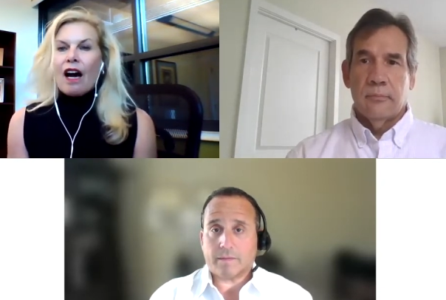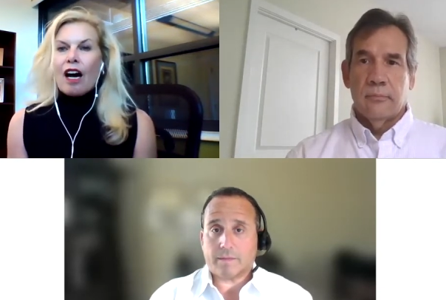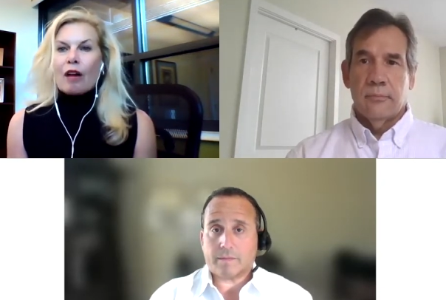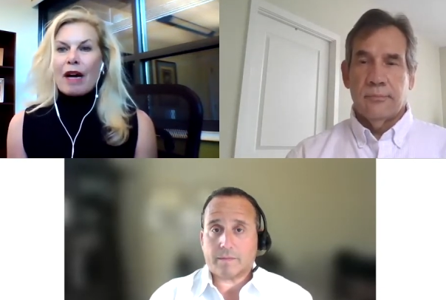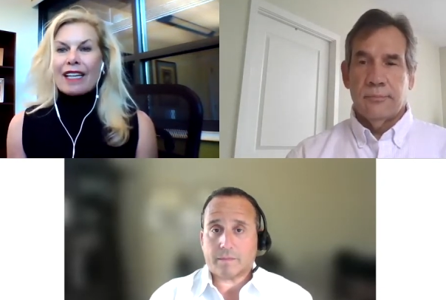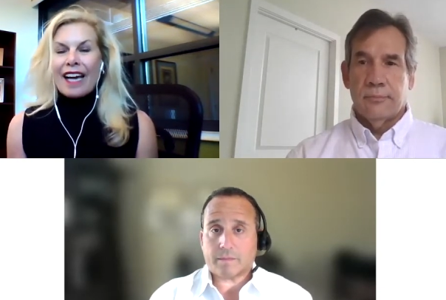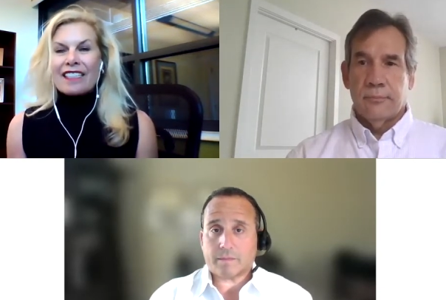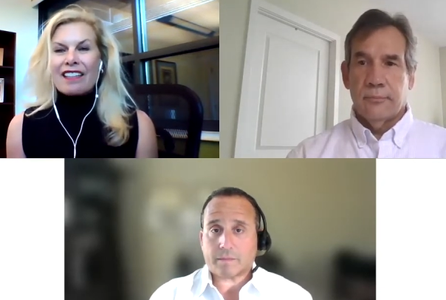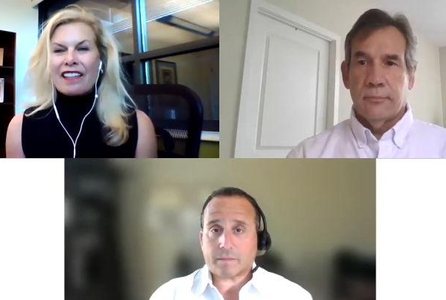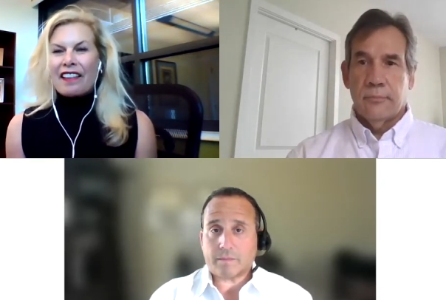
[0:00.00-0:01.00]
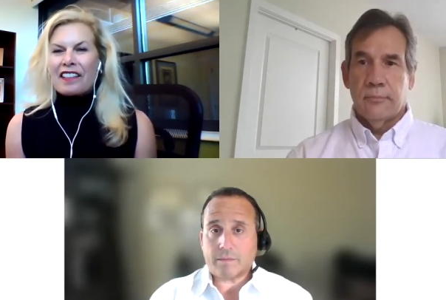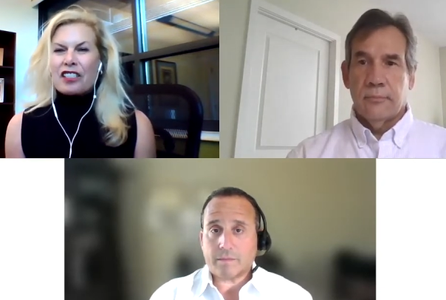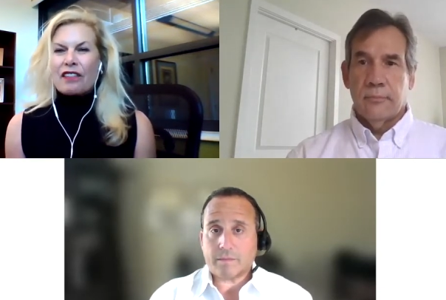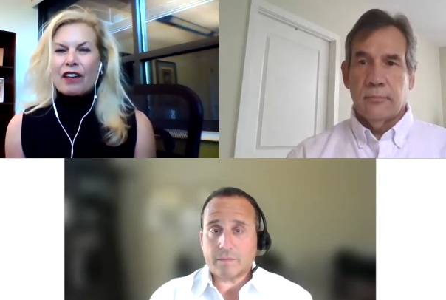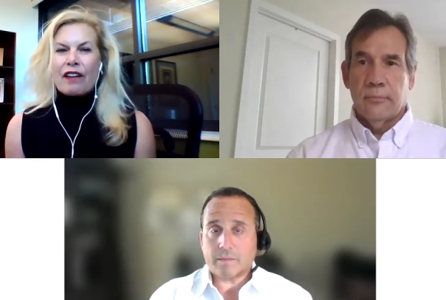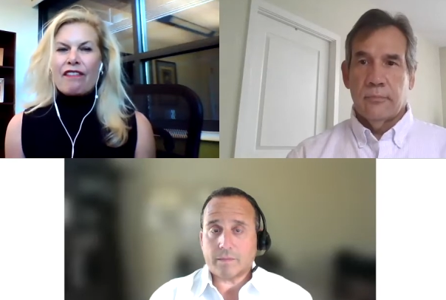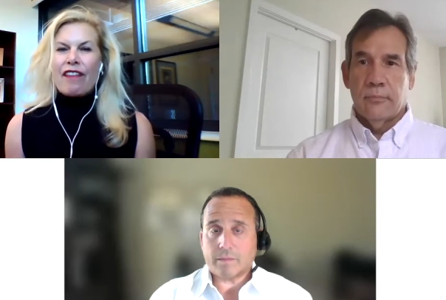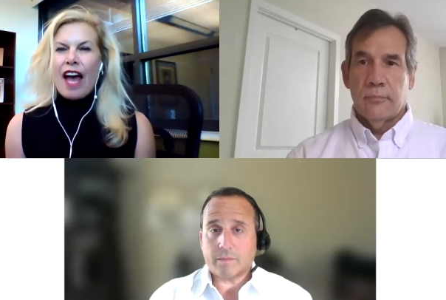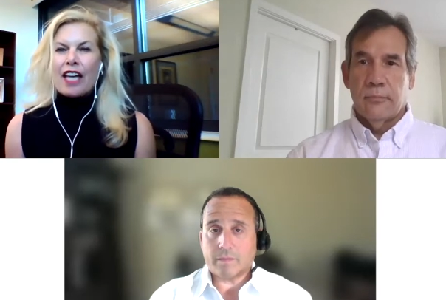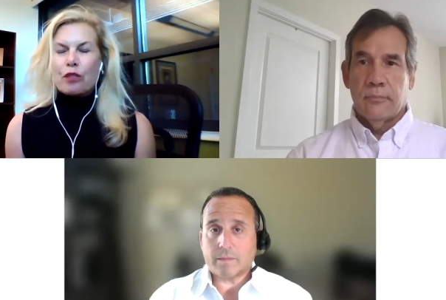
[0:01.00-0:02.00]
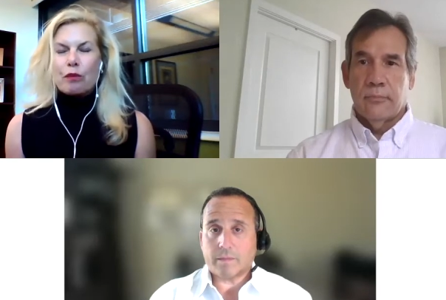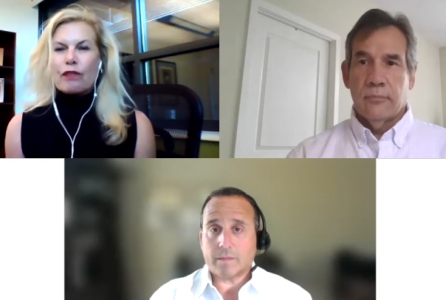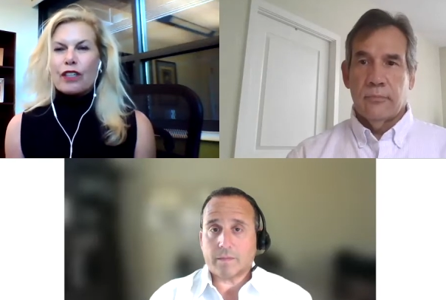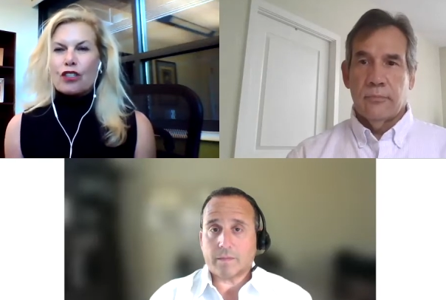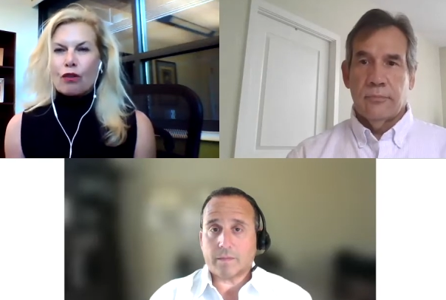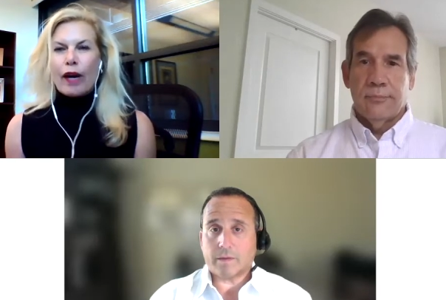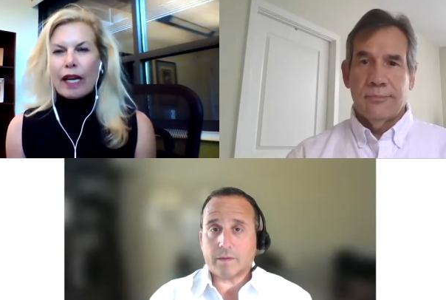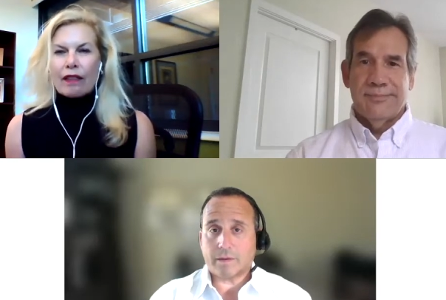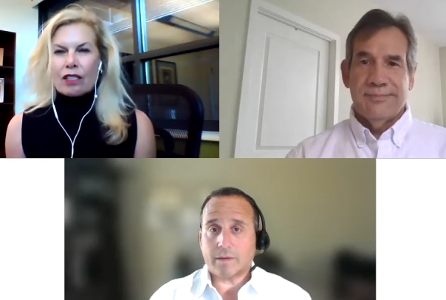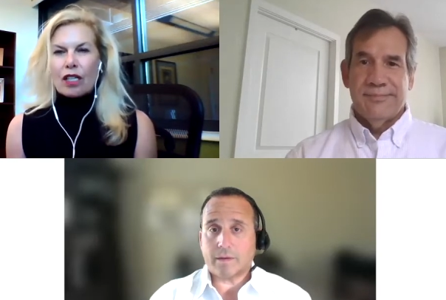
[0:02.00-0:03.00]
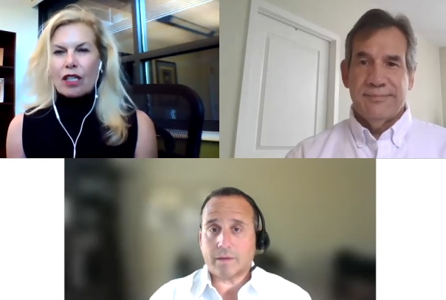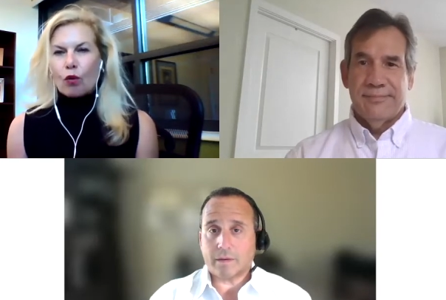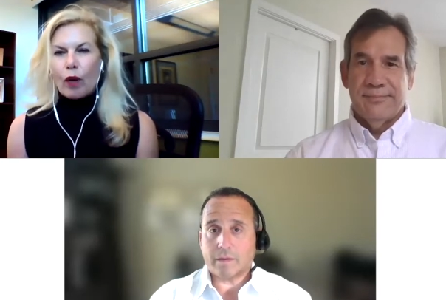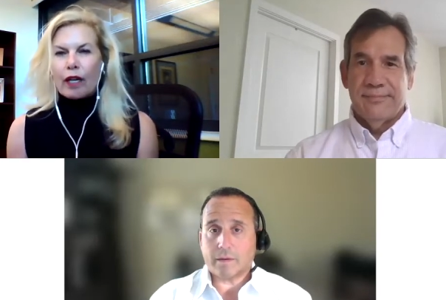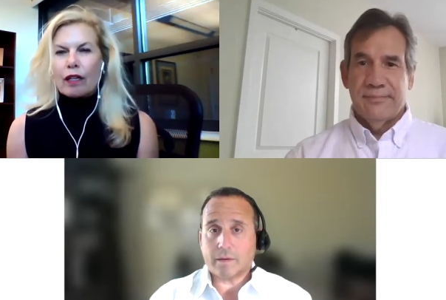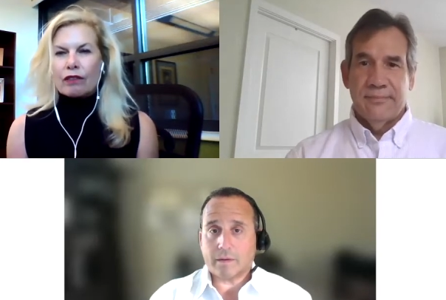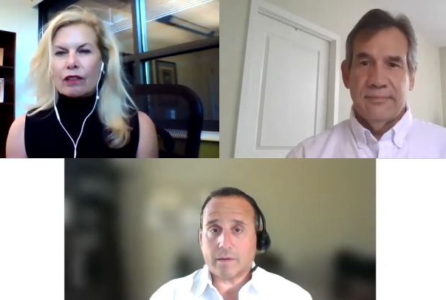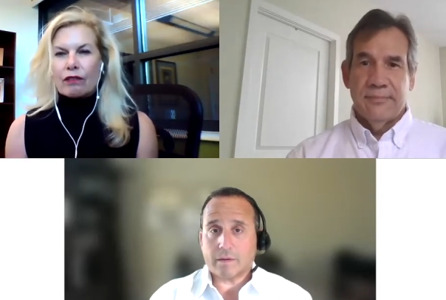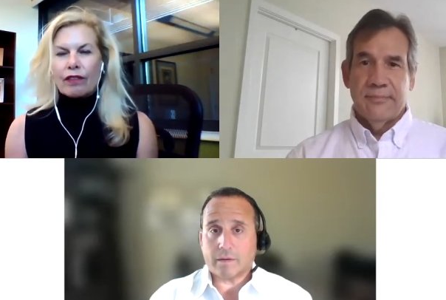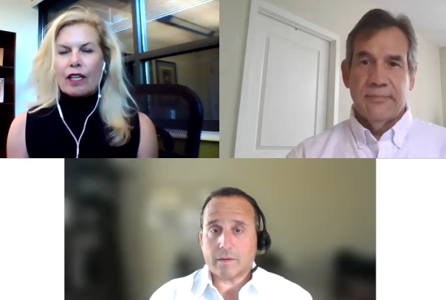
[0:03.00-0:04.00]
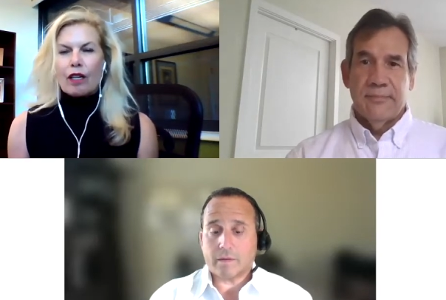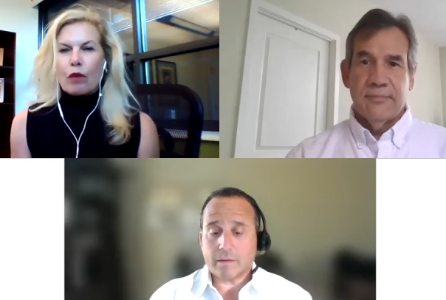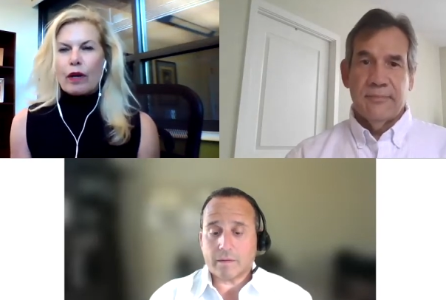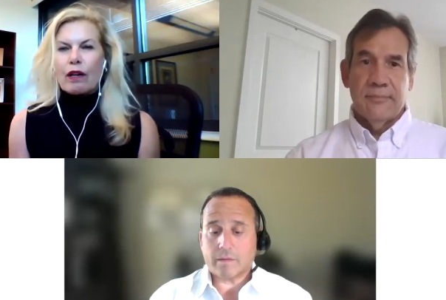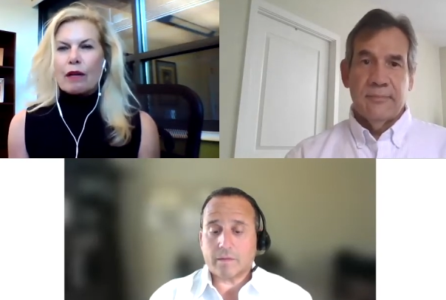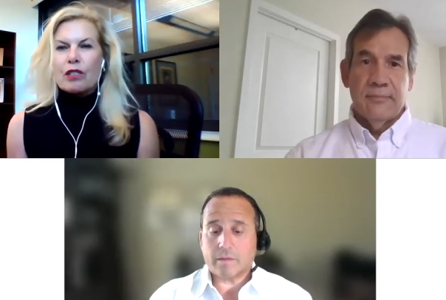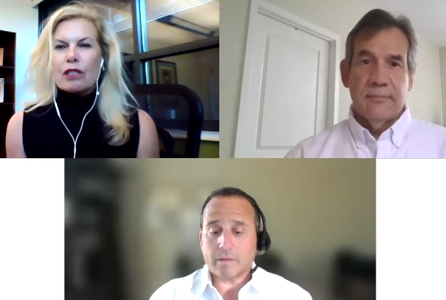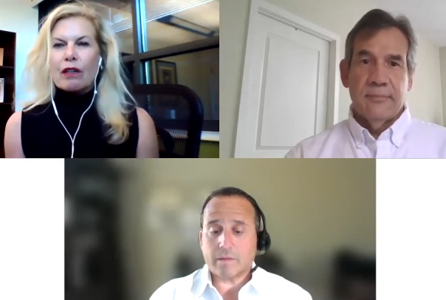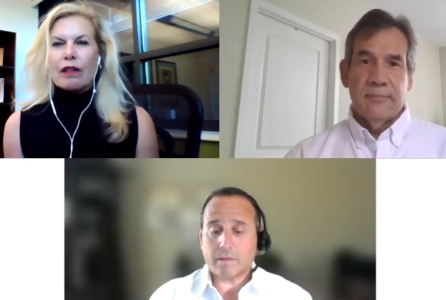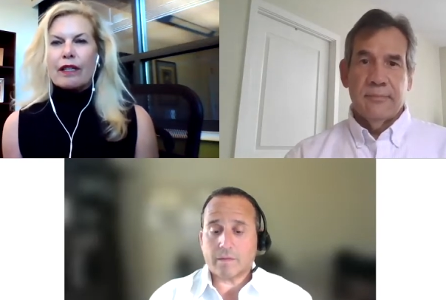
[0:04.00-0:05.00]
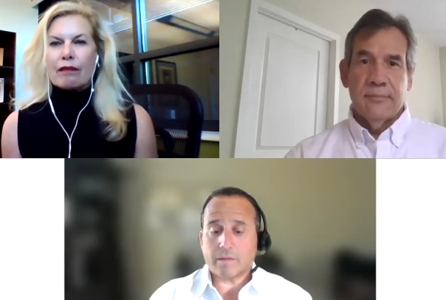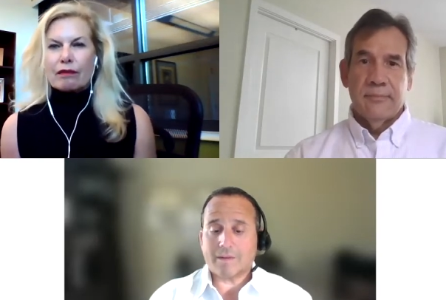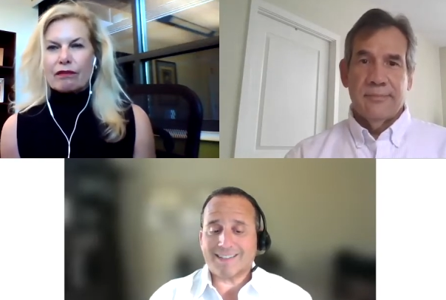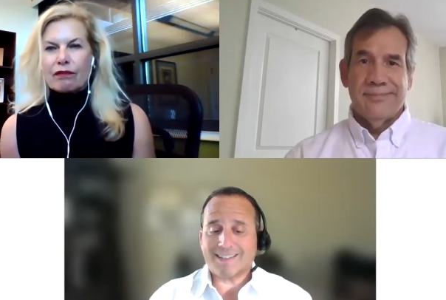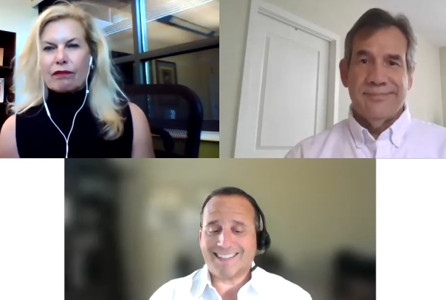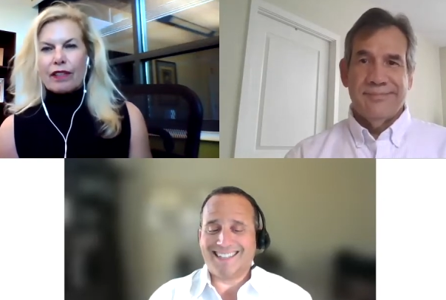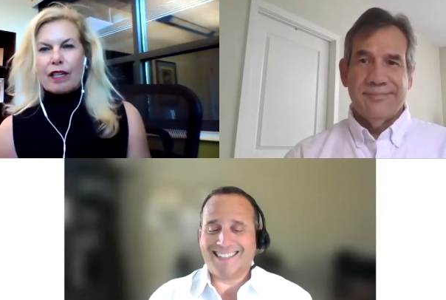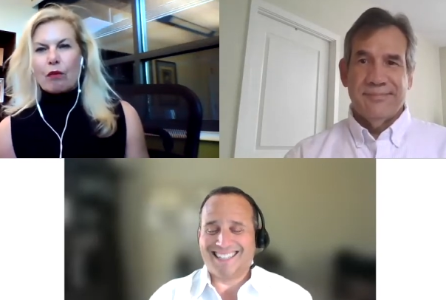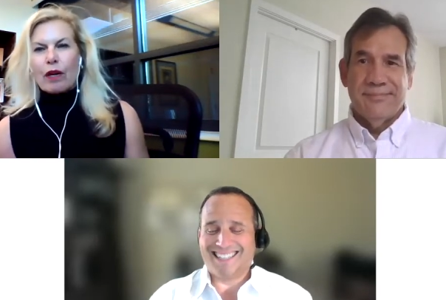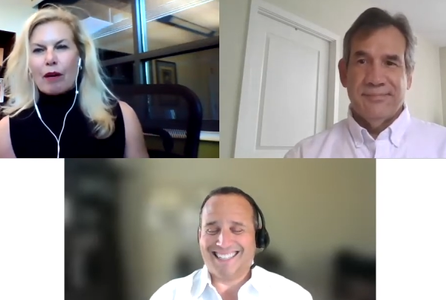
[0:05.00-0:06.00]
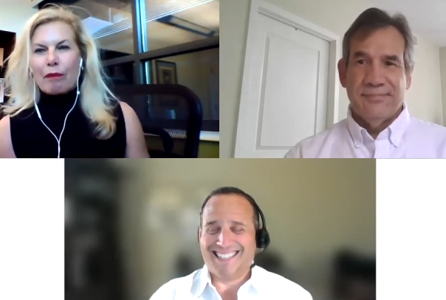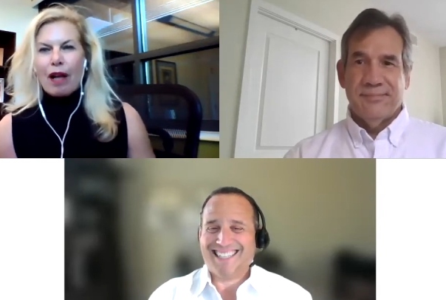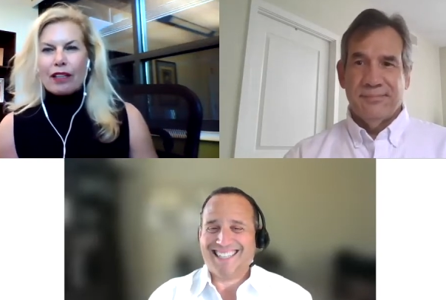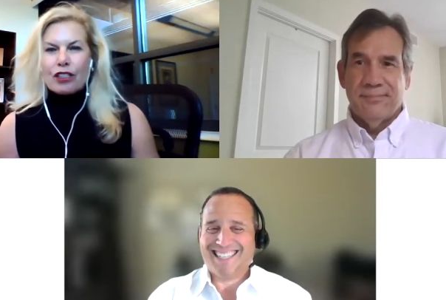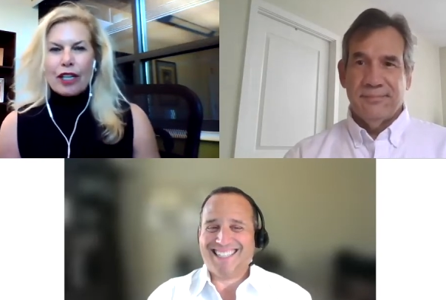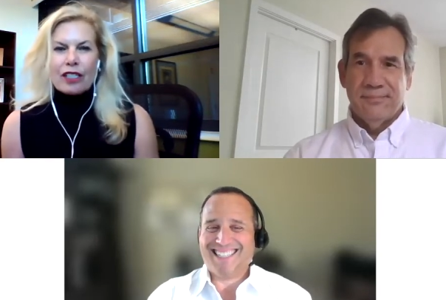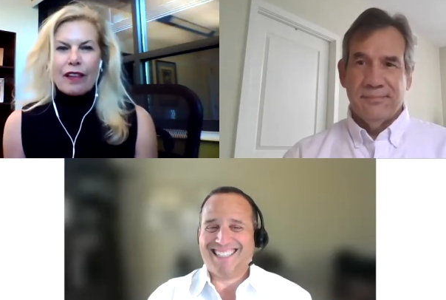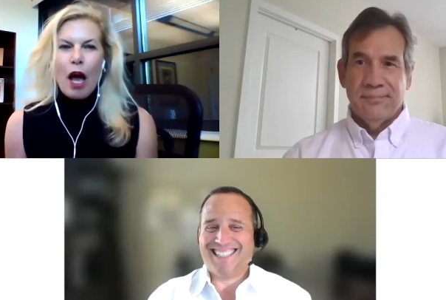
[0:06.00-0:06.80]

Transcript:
Speaker 1: um, I'd like to think that this is a very fast moving train that's going to run over VMware. I'm sorry, VMware, I apologize on that.